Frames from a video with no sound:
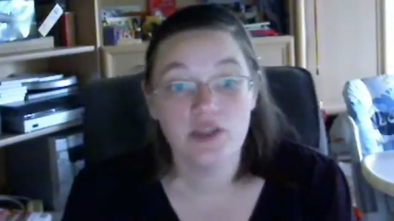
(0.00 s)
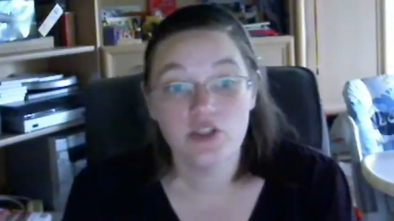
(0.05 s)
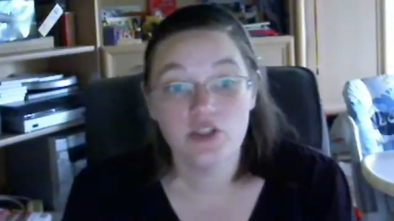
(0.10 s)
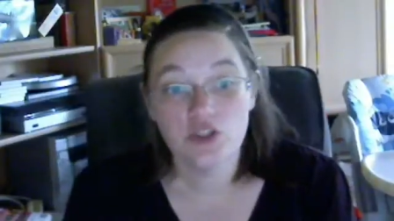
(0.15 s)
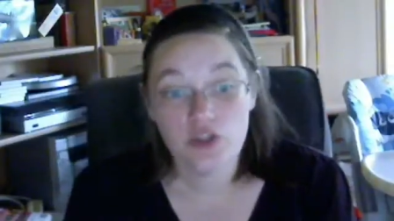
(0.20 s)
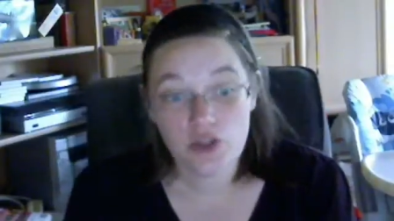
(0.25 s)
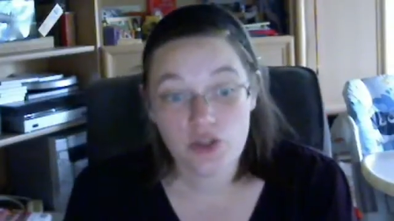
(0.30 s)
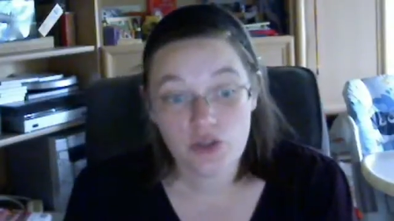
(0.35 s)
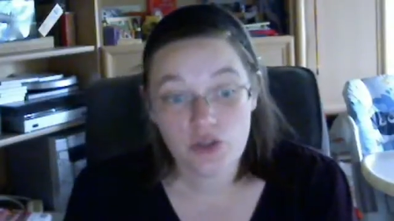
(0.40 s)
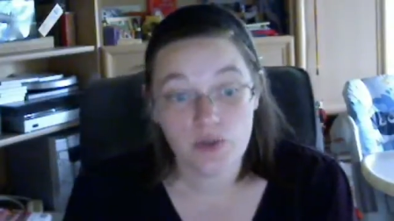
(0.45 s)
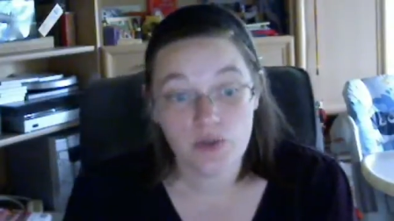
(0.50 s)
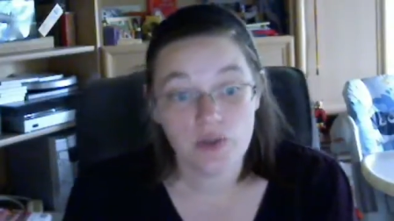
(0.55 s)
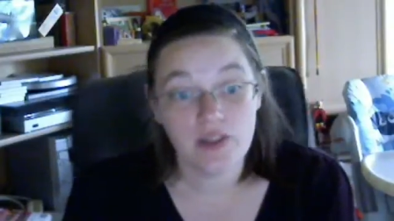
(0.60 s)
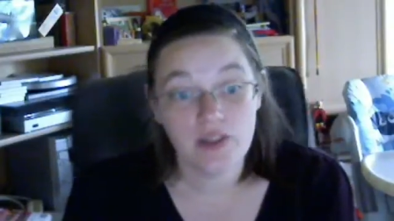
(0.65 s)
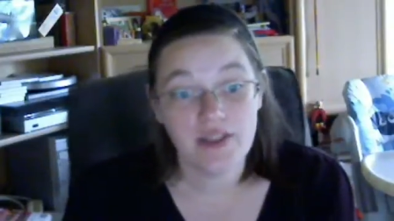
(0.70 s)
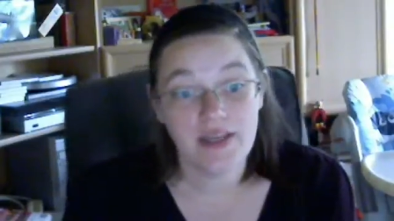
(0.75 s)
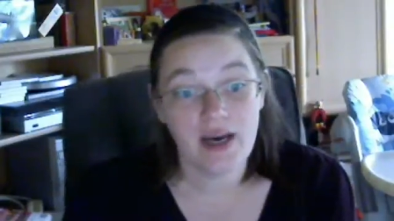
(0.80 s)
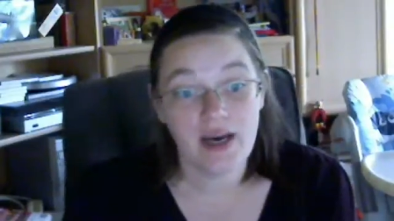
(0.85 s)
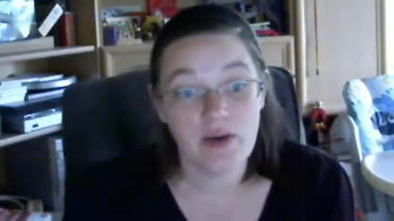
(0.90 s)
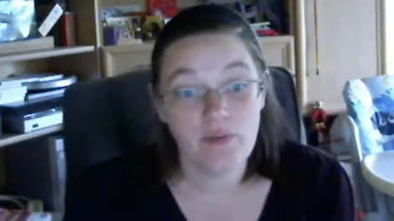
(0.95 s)
2.
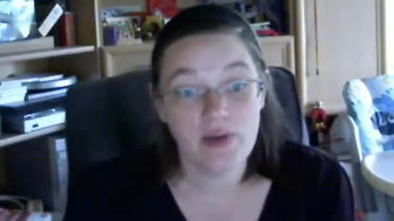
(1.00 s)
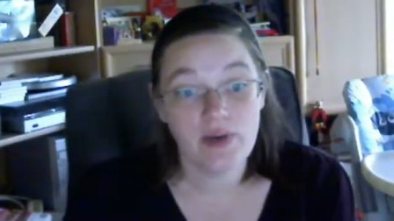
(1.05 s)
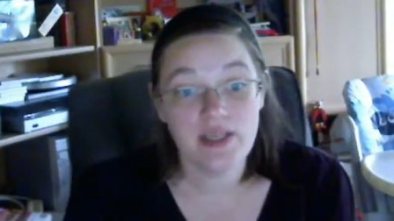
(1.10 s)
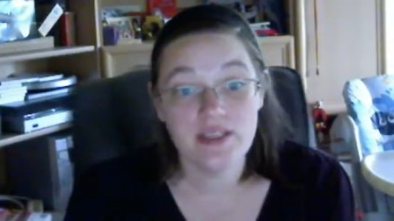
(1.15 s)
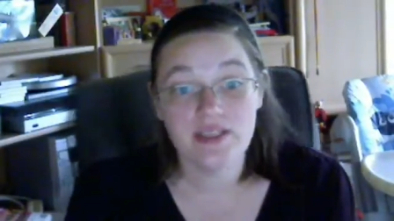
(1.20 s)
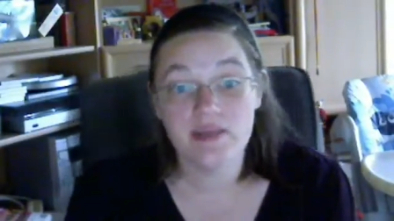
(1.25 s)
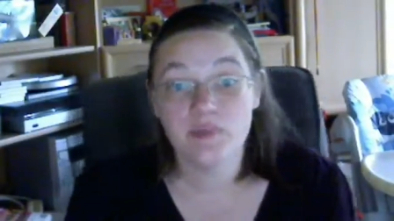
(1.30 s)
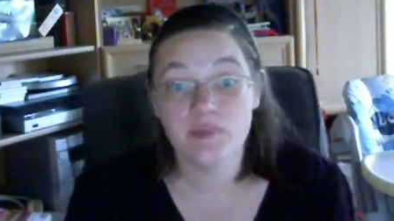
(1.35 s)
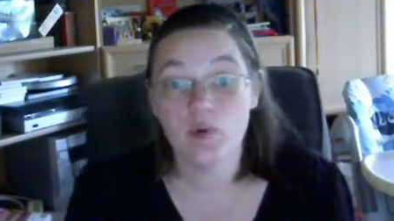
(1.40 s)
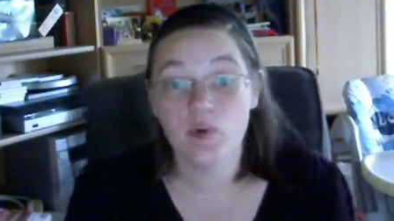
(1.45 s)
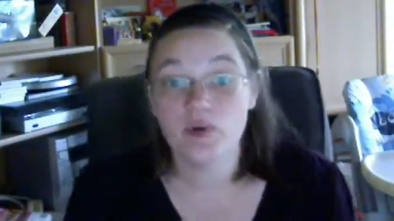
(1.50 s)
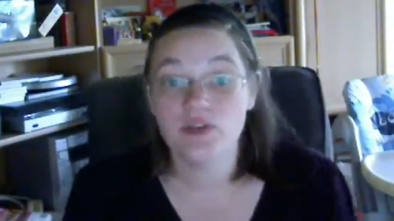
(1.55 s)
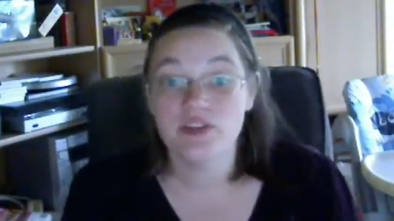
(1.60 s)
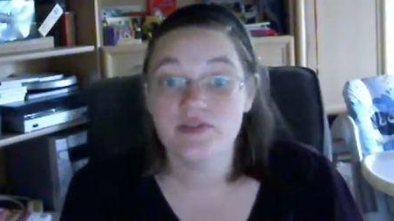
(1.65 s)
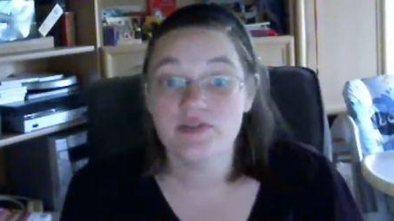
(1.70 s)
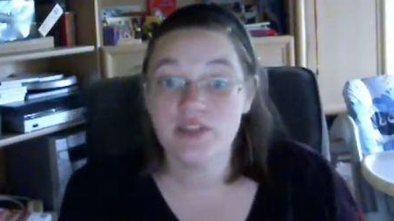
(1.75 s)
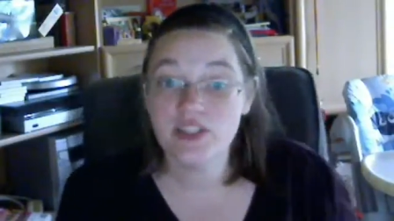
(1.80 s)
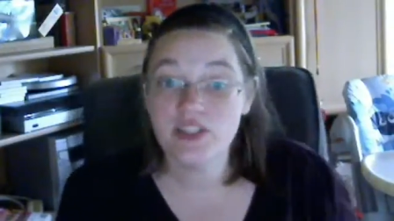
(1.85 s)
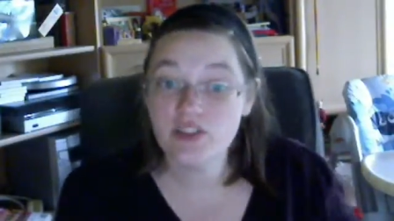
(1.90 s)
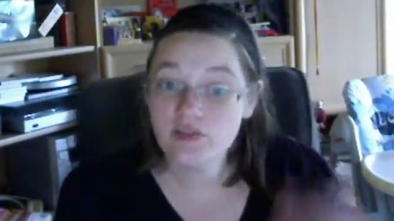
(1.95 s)
Now raise the importance
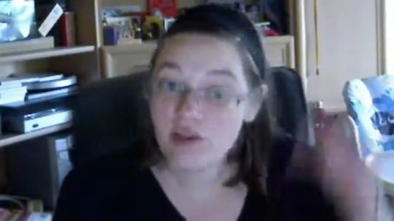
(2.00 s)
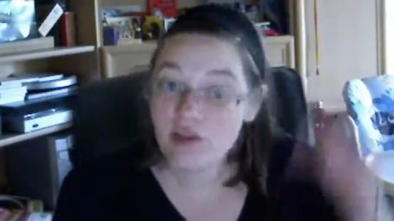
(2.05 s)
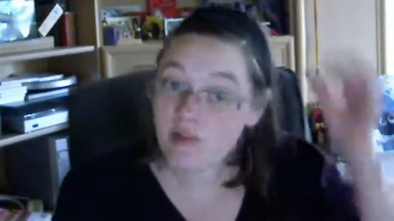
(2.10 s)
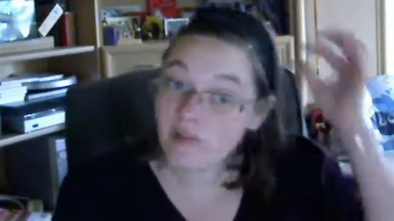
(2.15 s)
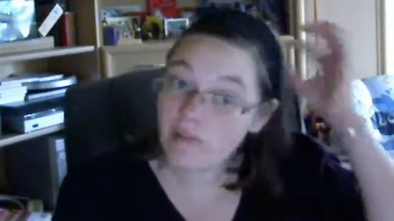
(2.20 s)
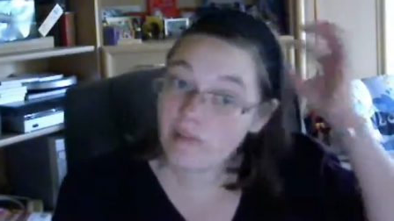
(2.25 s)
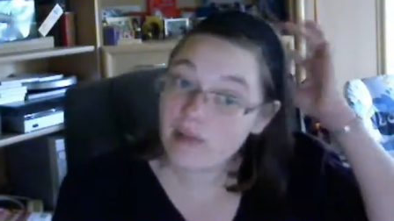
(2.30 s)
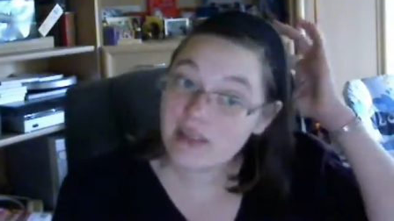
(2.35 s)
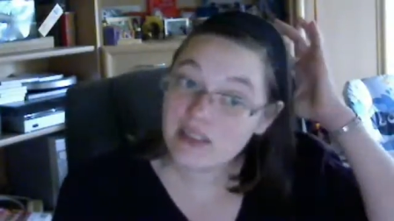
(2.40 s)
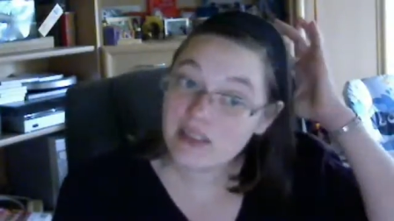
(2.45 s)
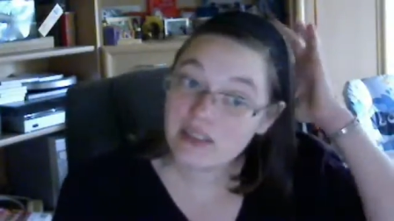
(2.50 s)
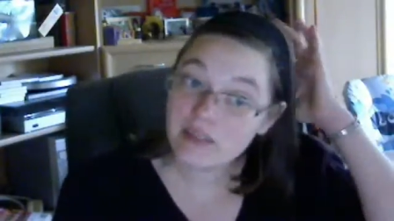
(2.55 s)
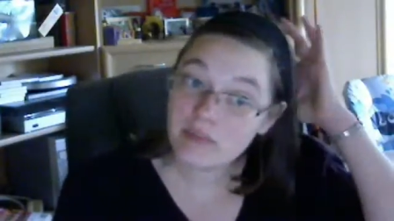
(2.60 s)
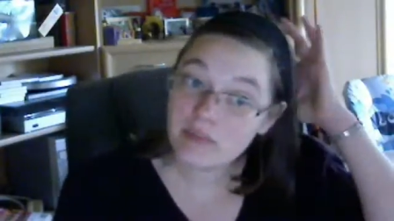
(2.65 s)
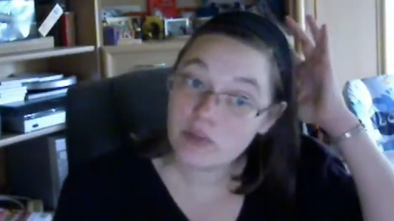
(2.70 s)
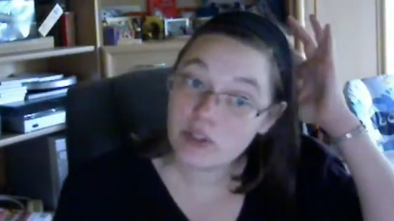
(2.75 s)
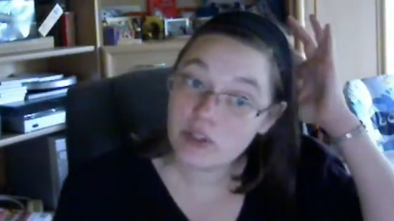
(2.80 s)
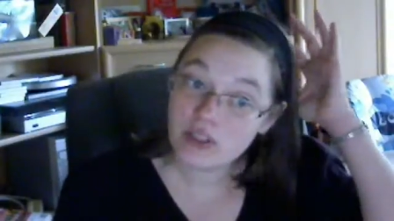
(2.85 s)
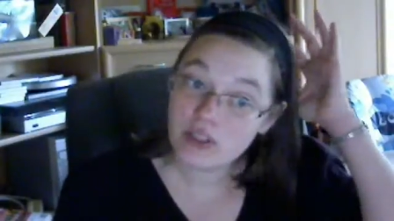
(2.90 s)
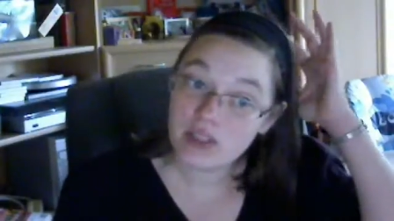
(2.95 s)
of each of them and mentally
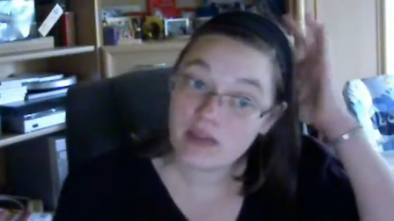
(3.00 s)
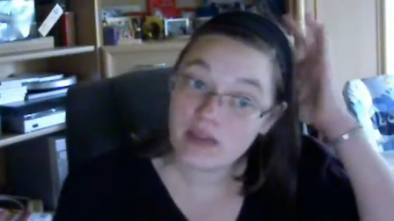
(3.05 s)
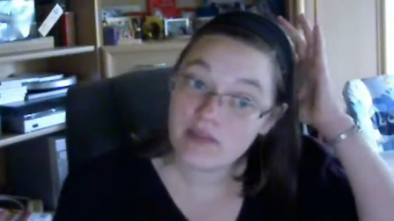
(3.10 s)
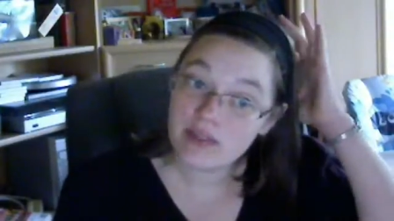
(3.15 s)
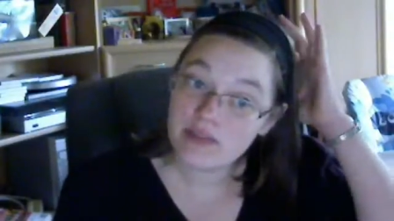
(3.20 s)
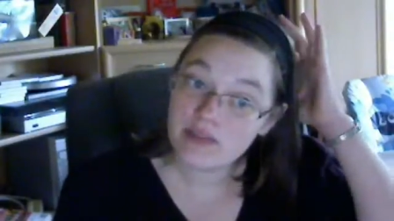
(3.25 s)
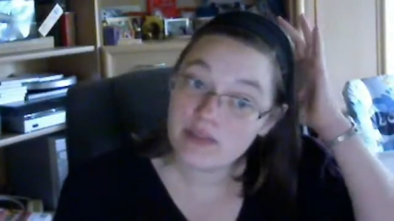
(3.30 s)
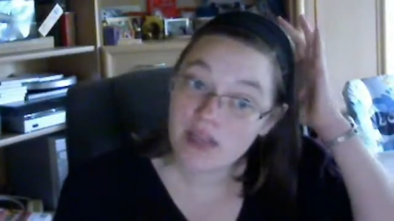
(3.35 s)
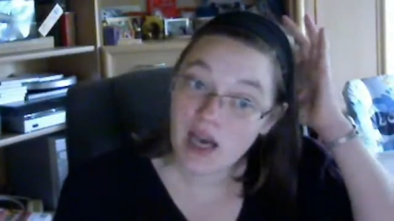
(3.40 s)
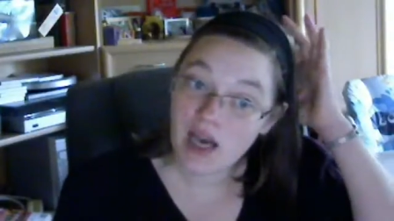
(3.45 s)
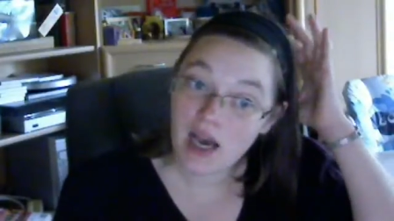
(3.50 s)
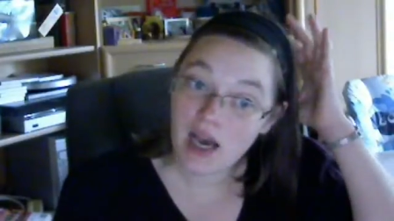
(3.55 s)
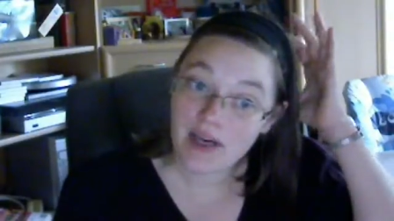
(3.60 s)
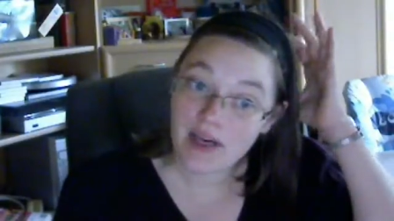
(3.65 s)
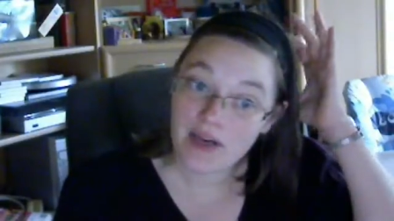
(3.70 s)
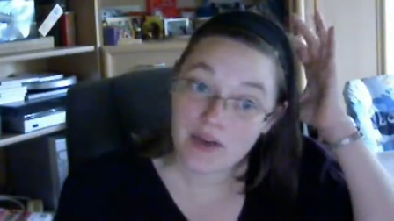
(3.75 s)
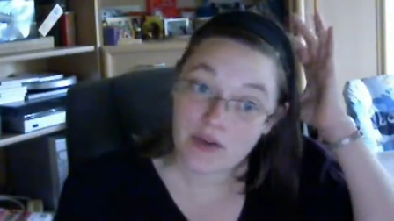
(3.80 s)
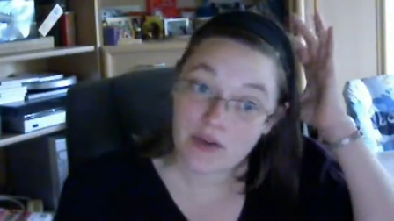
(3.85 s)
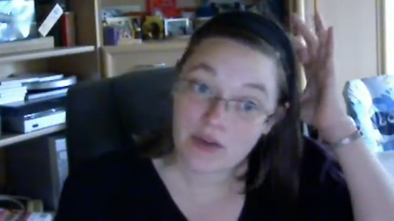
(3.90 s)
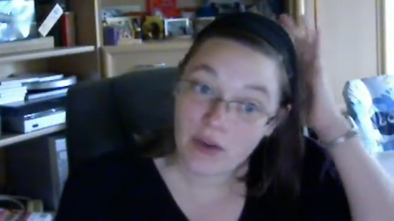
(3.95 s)
push the level even
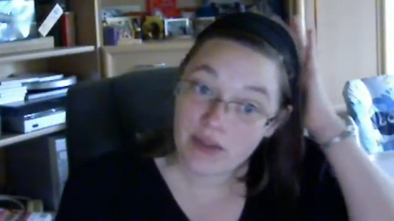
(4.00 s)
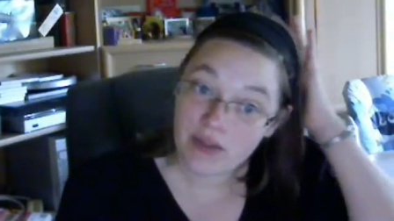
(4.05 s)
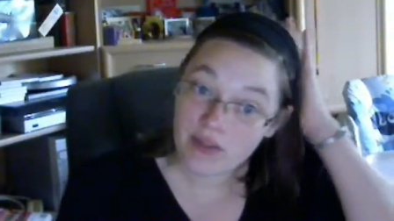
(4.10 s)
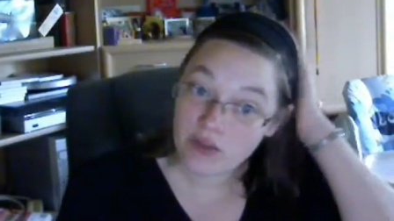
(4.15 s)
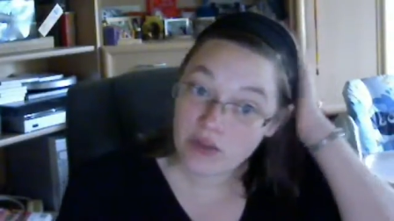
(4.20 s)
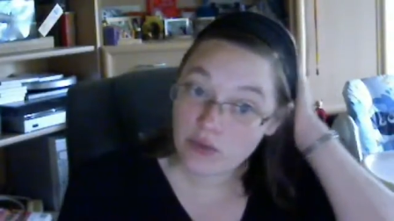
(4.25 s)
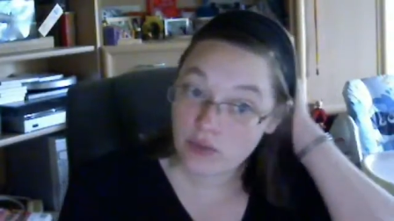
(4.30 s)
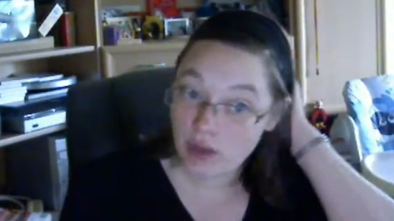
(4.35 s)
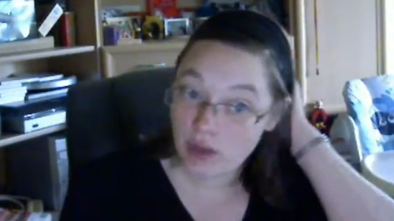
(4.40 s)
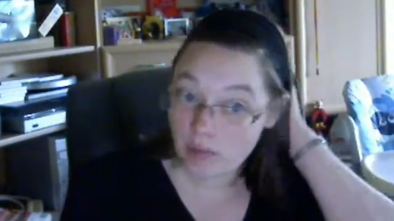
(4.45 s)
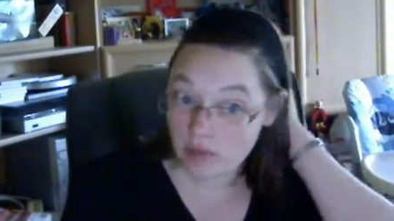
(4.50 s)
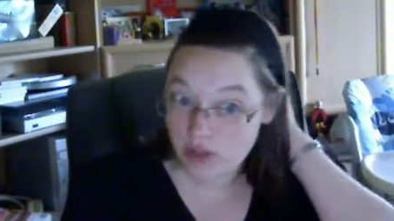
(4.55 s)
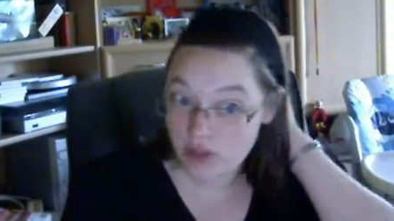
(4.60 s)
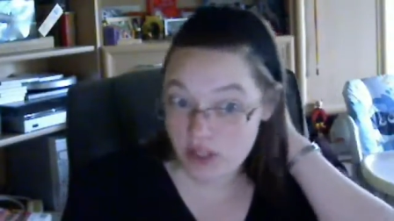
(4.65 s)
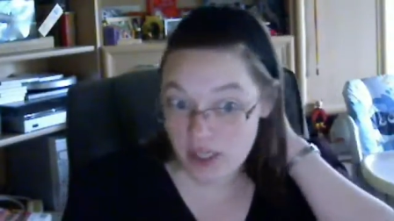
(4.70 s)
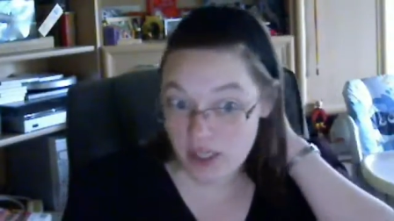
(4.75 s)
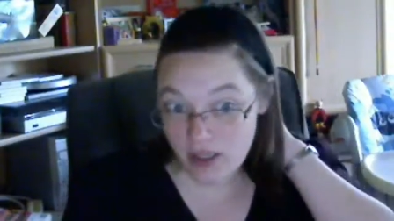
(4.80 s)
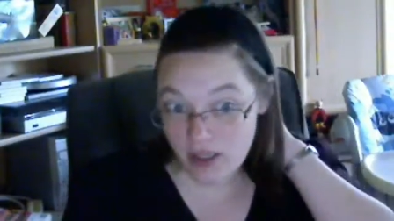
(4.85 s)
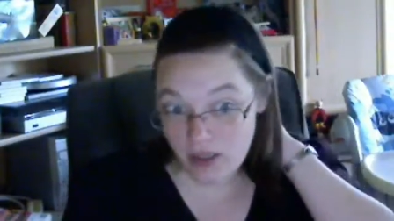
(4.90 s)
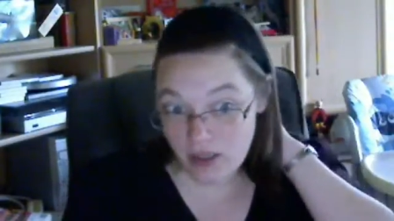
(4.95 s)
higher. Write the new numbers
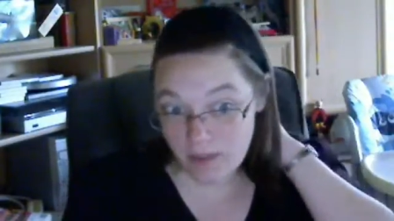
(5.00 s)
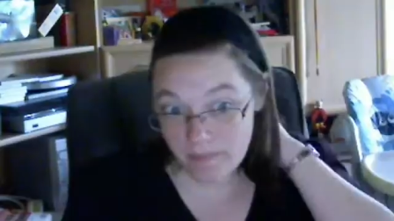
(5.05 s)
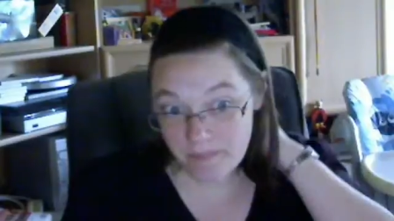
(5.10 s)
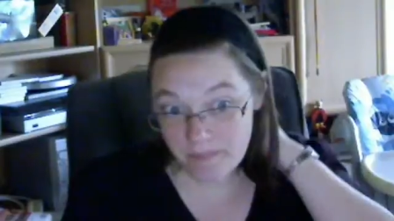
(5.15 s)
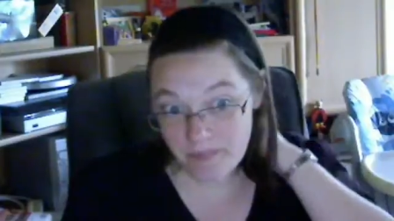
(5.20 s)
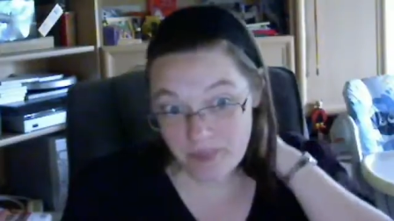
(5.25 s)
here.